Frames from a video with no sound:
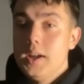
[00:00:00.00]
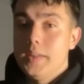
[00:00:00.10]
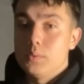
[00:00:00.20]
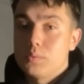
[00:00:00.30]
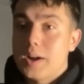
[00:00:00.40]

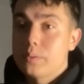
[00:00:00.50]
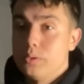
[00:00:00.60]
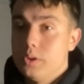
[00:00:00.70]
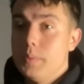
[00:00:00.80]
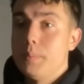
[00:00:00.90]
They
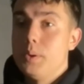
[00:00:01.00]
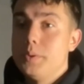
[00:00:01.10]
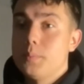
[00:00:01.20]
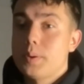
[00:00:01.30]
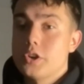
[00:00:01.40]
wrestled them. They put them
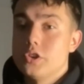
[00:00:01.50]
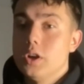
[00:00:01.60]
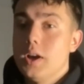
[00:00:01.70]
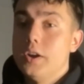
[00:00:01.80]
under pressure.